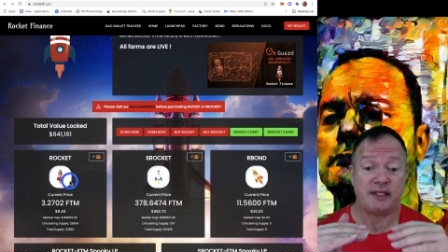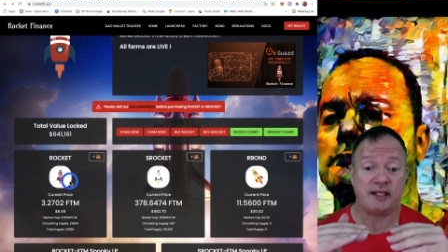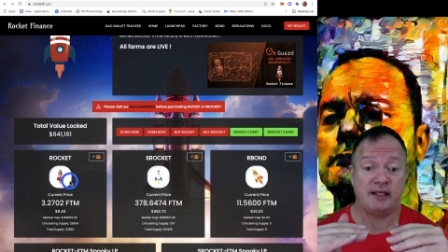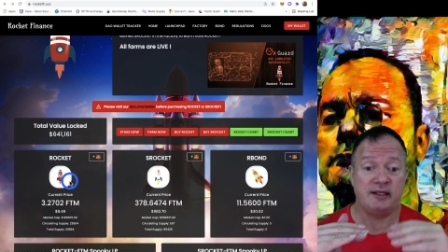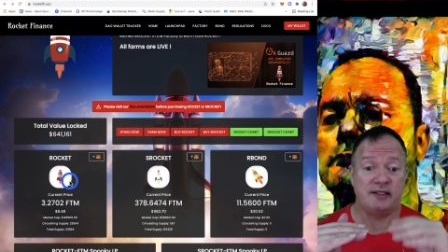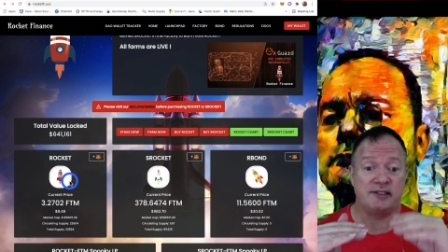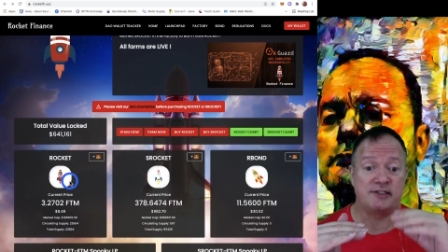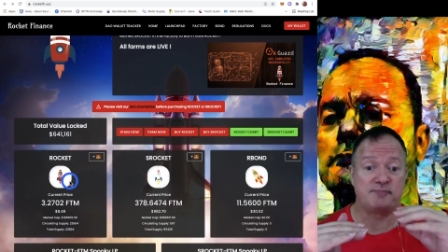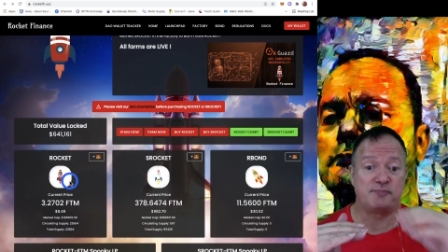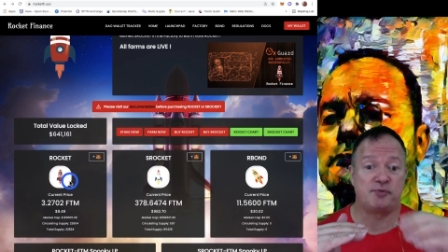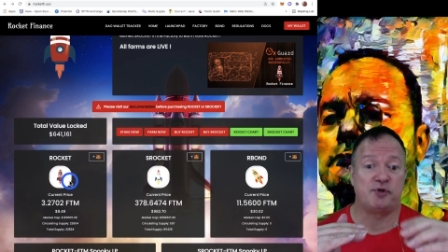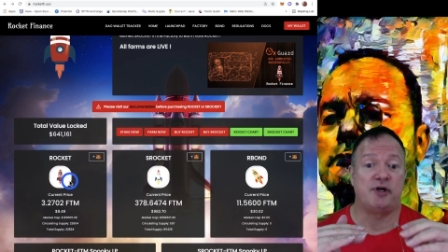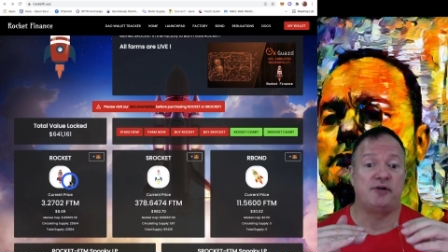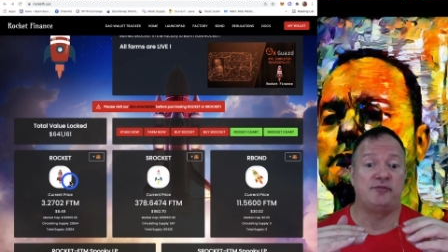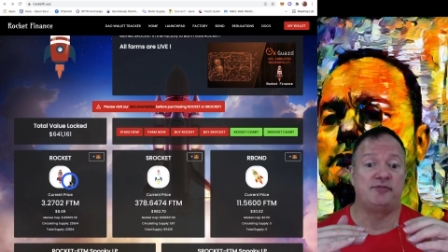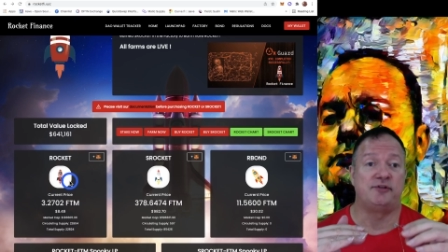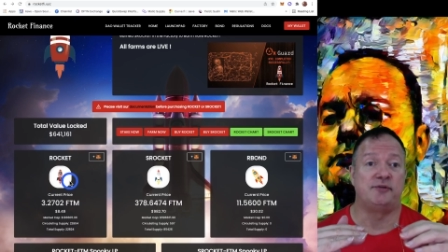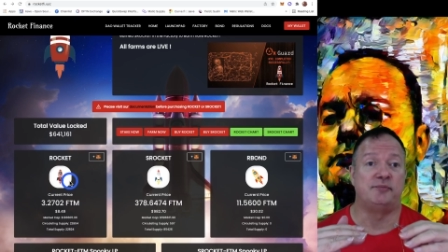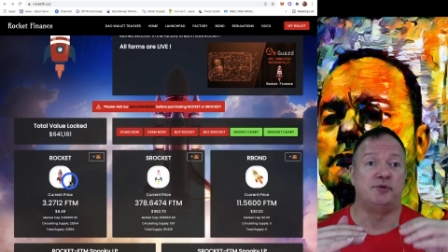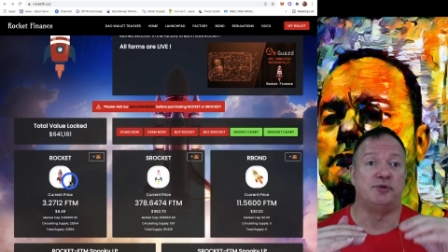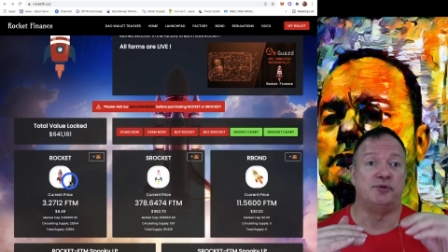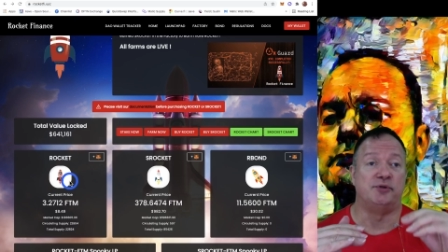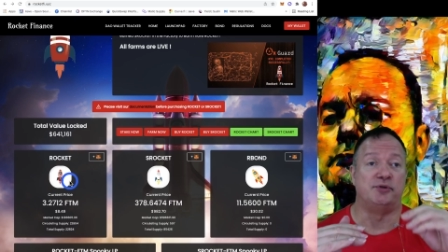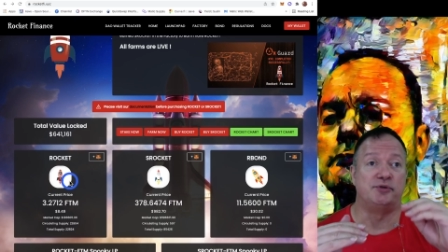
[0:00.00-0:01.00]
it's
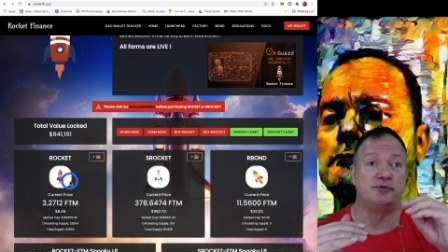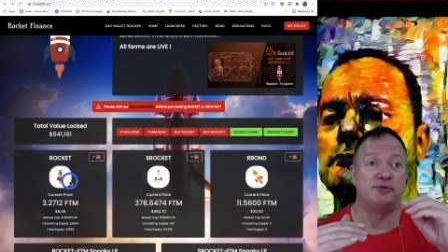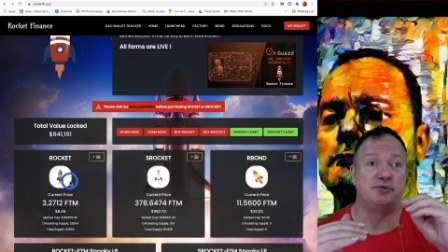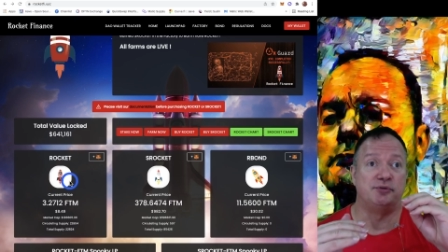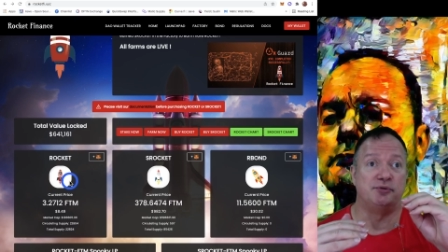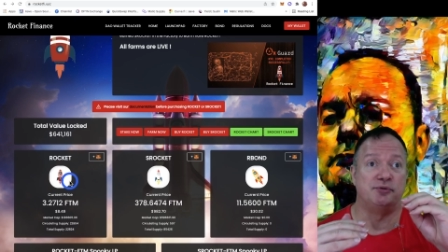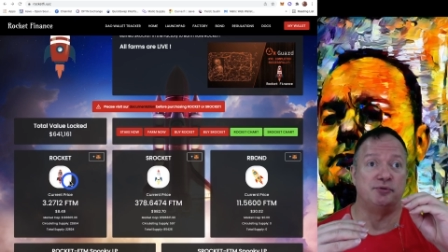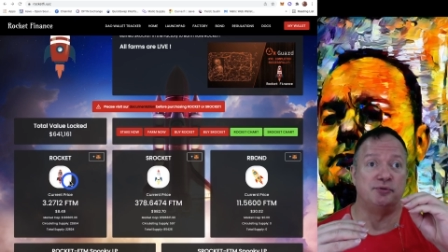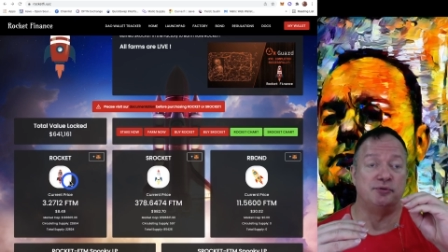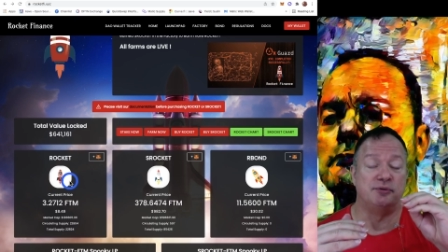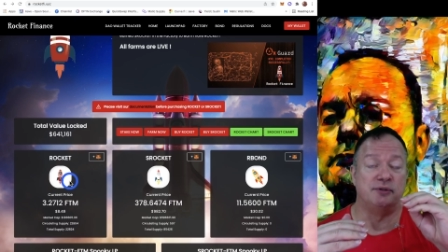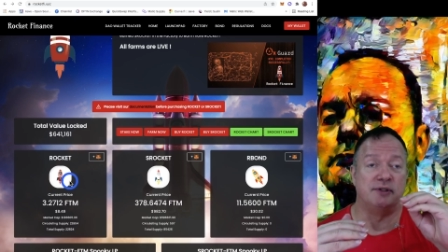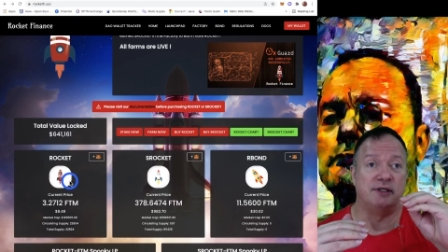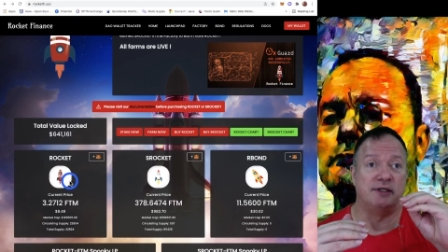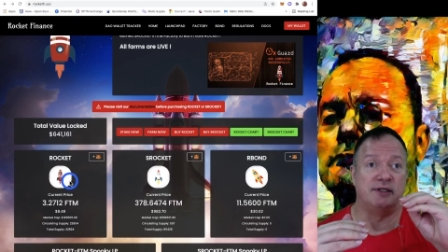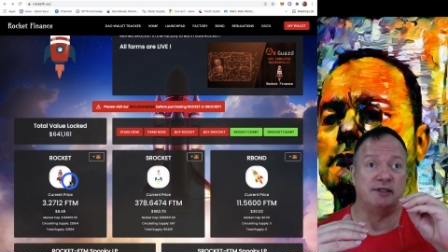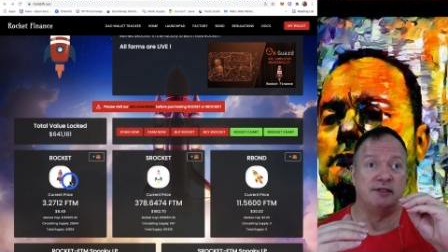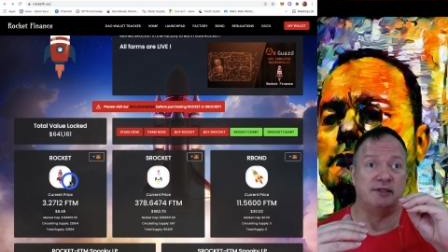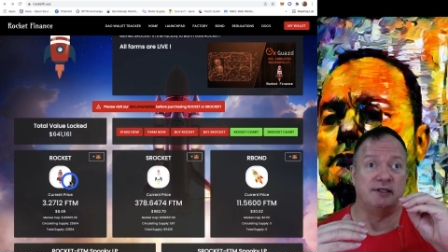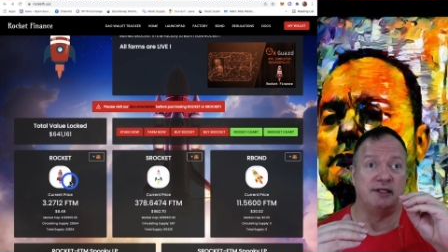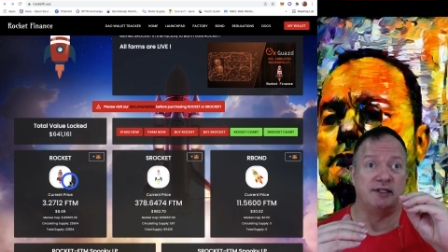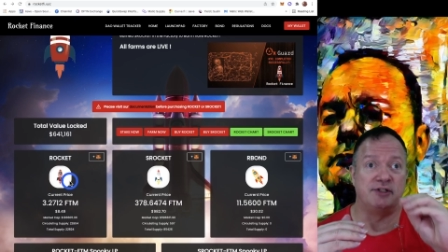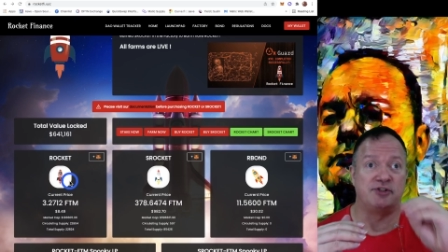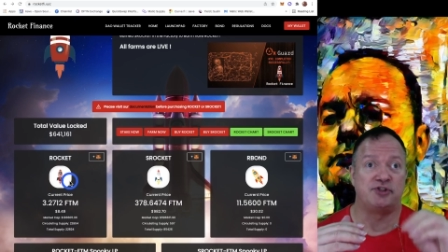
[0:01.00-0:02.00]
profitable to
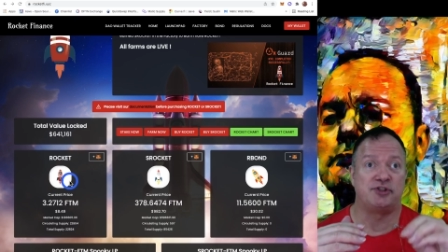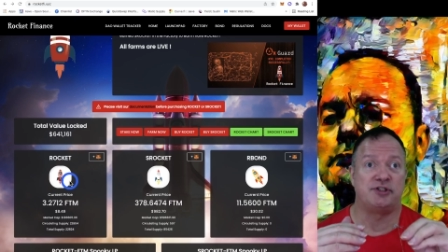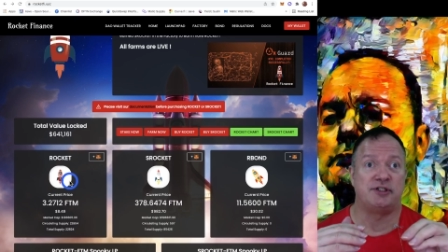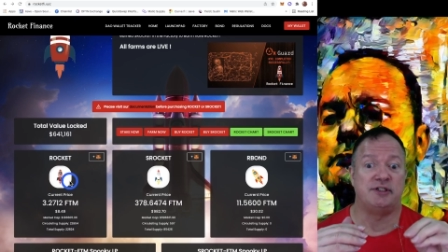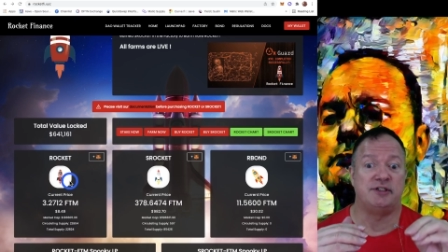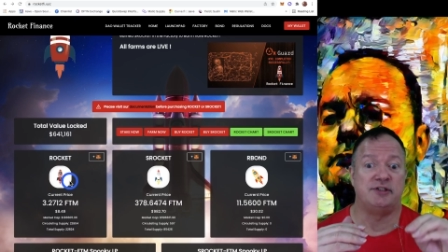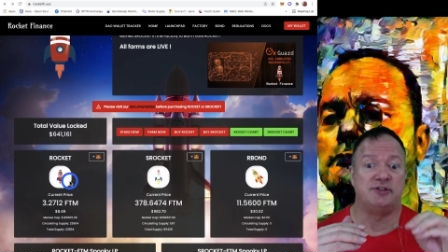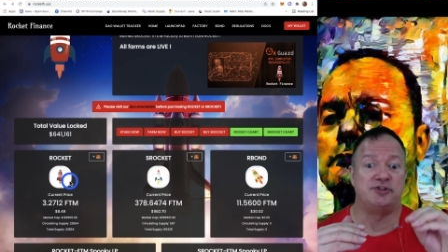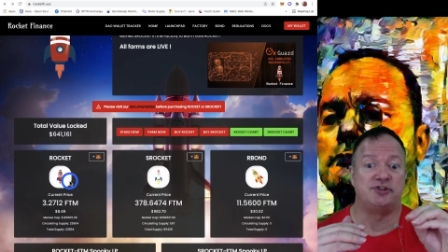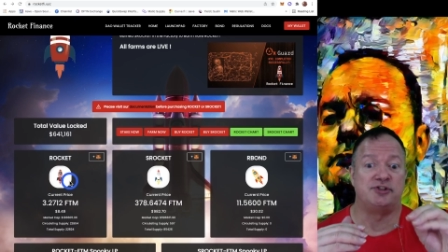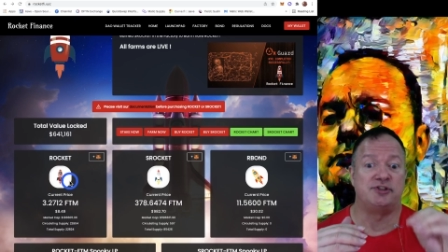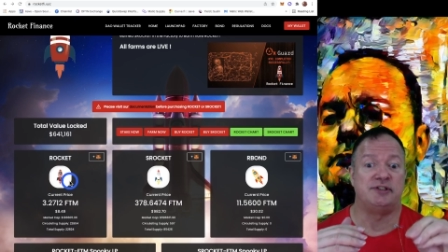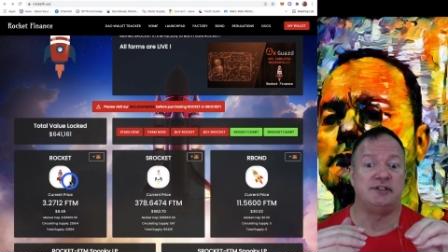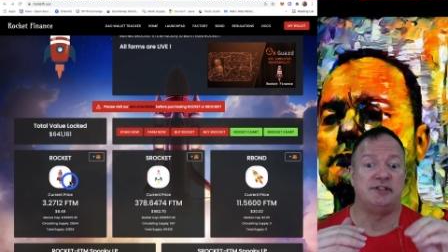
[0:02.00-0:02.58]
exchange